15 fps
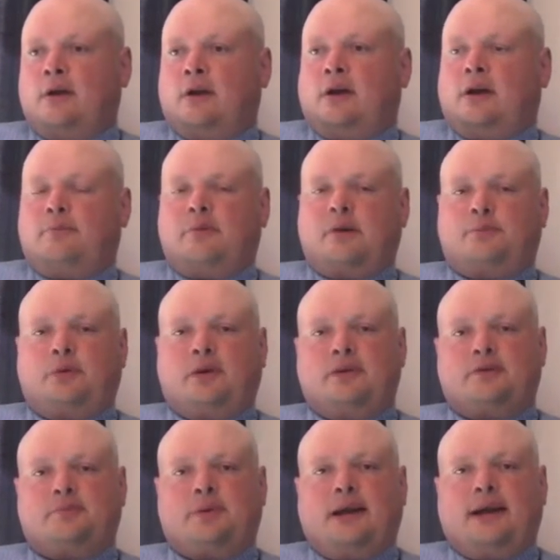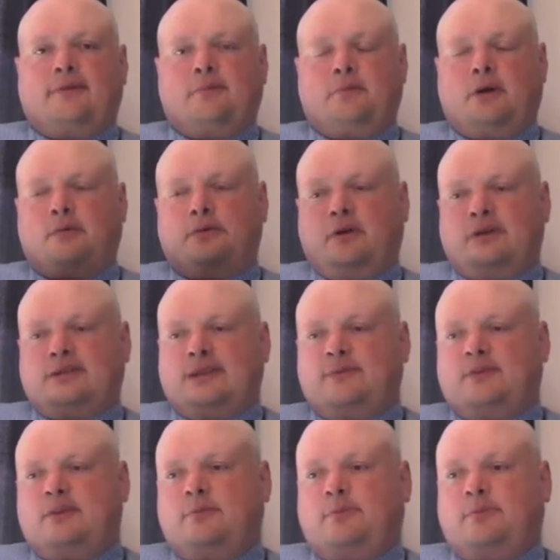And my brother's bed, I slept in a